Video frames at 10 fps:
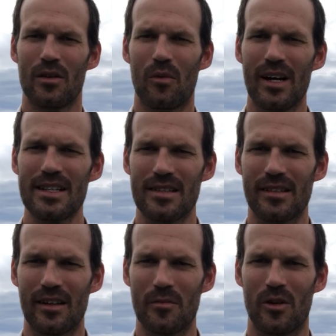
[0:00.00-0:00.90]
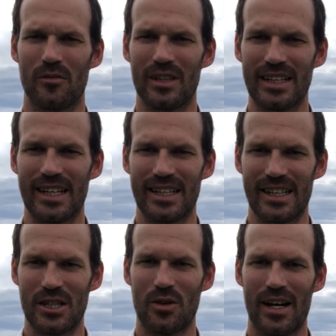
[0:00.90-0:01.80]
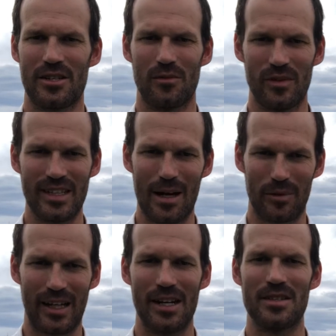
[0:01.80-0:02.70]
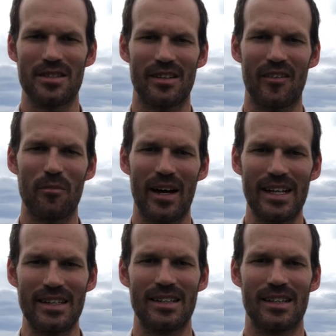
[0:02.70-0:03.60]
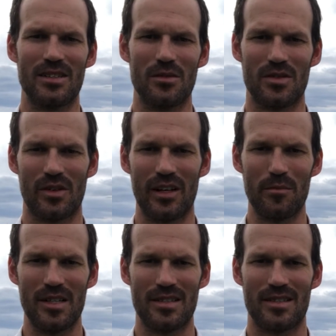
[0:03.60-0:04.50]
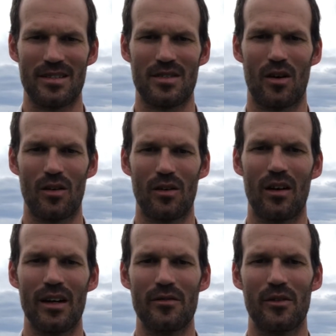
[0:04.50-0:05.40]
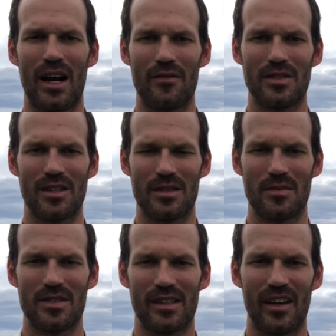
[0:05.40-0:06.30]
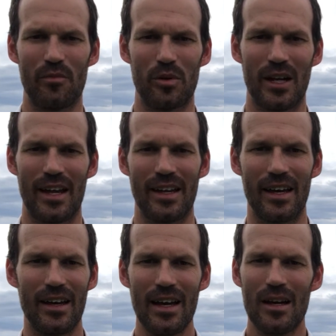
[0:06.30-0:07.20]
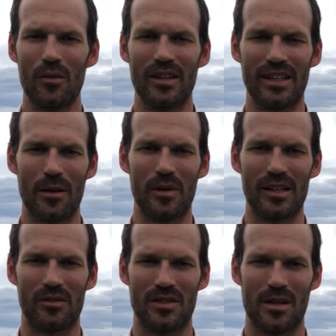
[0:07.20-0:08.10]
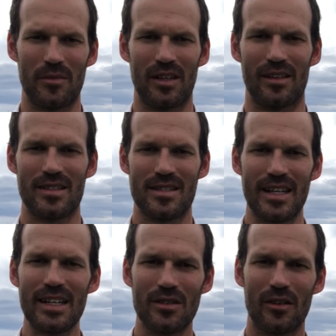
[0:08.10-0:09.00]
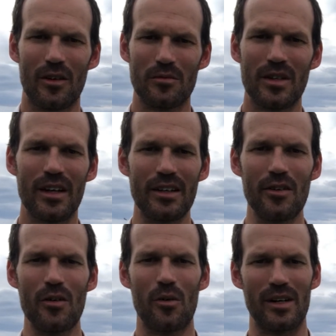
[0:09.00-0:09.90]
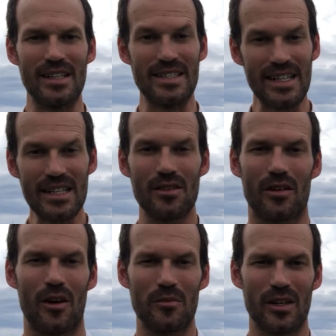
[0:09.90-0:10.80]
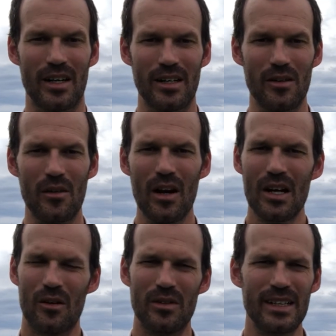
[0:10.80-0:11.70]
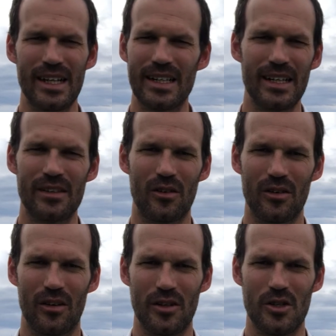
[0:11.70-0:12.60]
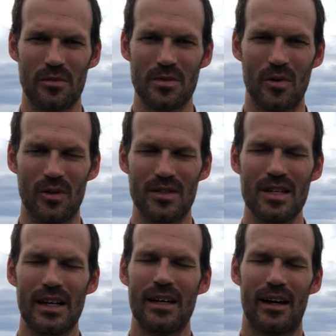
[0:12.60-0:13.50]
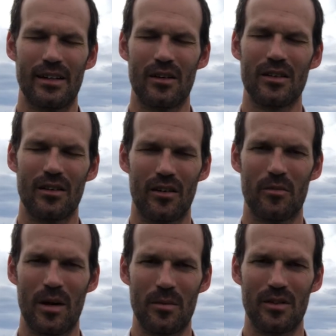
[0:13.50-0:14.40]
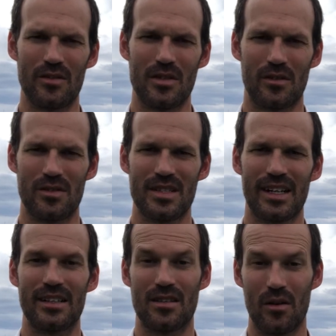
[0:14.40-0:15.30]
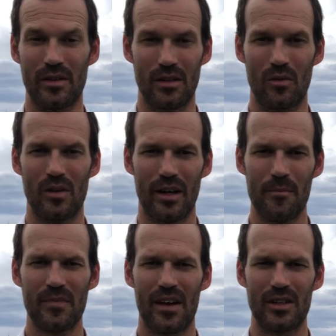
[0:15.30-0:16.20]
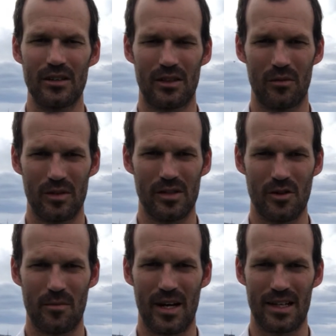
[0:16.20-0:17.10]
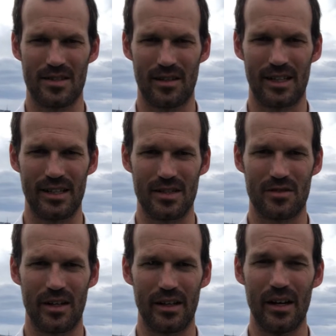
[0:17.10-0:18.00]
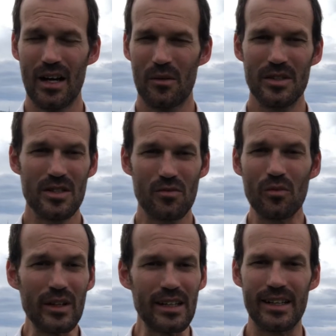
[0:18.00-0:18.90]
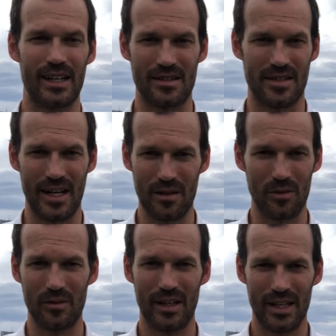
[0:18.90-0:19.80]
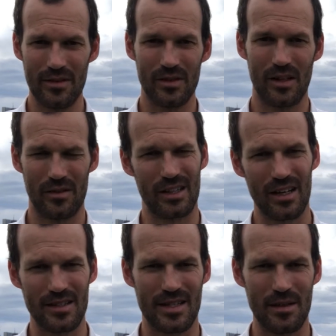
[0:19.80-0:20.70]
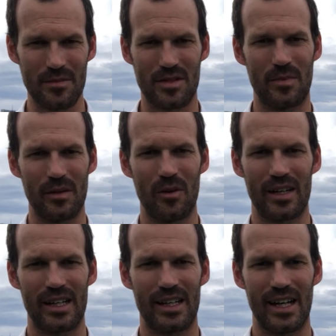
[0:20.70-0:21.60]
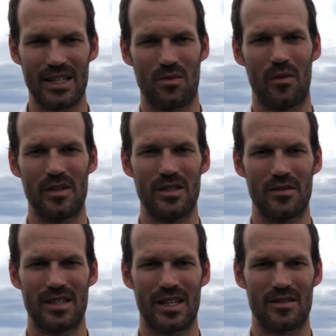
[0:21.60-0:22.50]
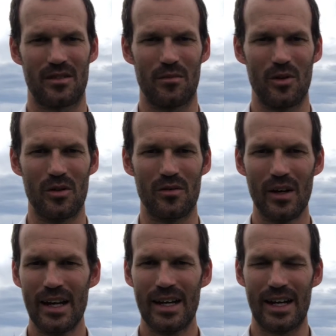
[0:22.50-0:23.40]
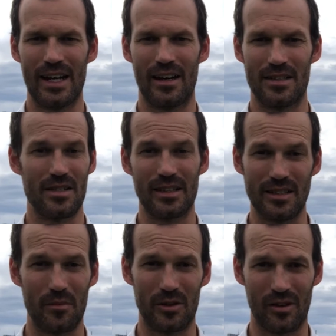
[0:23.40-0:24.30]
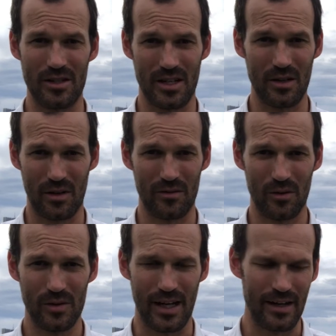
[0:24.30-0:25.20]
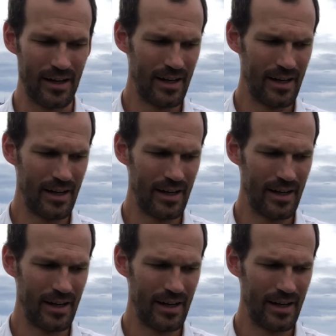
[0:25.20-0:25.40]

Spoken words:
why is it that I'm not really getting any traction with the applications that I've made to Australian businesses online for advertisements that they've put out there, whether that be through something like seek.com.au or indeed.com.au, really any other online jobs boards? I know that a lot of people have sort of stuck a toe in the water, having a look at what the job market's like in Australia, which is really understandable. And even though it kind of seems to be working against what we do at Techs on the Move, I certainly don't begrudge anyone for that.